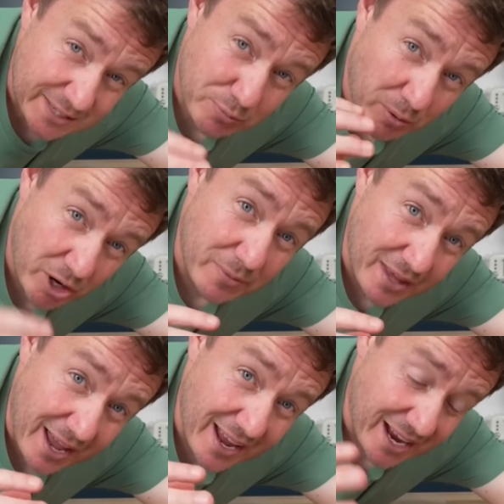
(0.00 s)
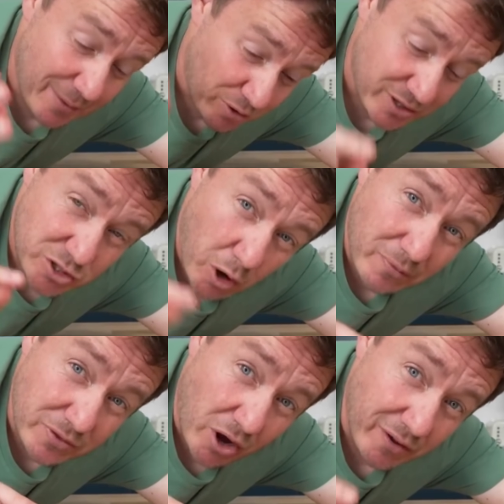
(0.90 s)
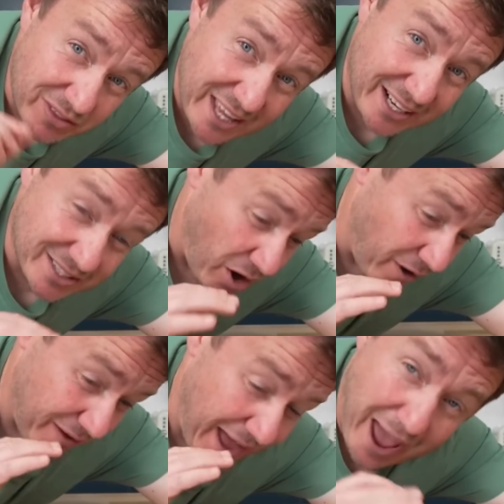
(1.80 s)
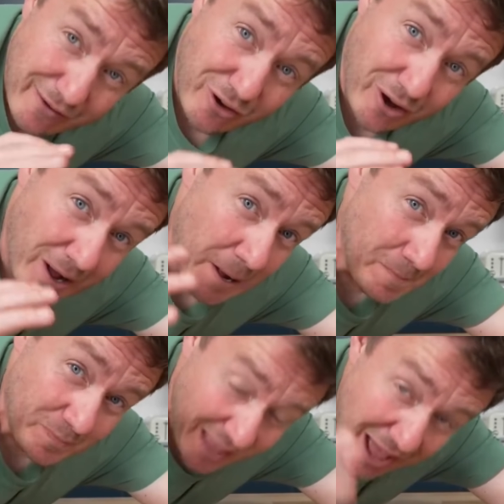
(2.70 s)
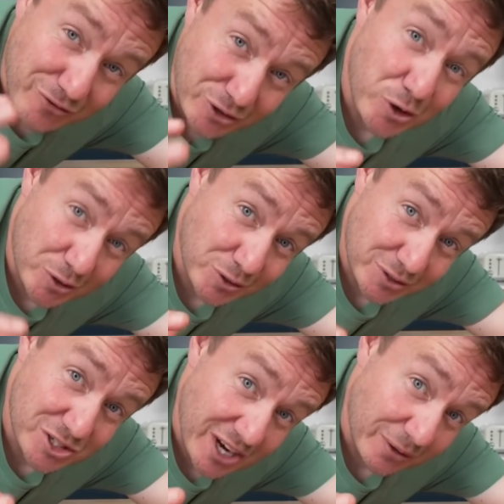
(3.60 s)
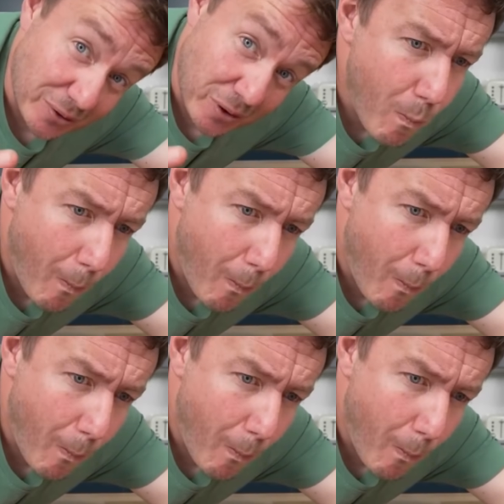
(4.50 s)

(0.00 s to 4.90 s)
It's probably up there in one of the top 5 things I've ever cooked on this channel.